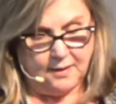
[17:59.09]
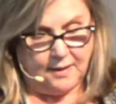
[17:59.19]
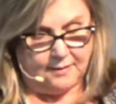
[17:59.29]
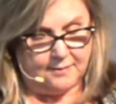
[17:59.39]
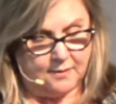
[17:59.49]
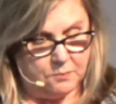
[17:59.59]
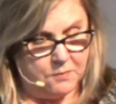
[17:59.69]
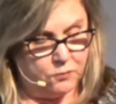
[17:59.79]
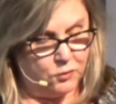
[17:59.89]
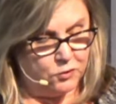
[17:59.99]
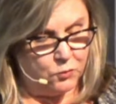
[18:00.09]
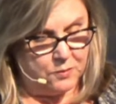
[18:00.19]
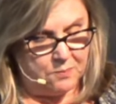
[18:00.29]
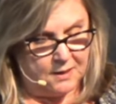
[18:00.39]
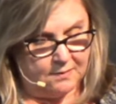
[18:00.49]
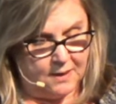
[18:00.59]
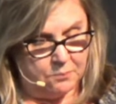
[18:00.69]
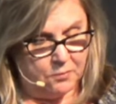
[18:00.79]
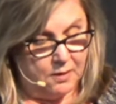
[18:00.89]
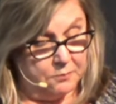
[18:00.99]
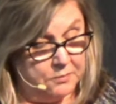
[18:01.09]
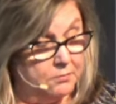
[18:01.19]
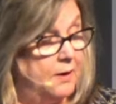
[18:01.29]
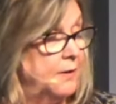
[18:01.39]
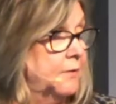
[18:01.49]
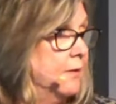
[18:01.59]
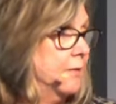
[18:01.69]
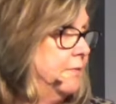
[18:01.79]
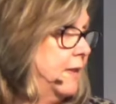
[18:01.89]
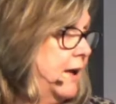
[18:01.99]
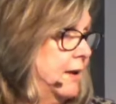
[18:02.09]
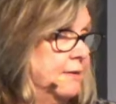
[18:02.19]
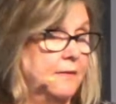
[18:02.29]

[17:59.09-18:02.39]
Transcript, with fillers: and some of which we may label, I would rather have that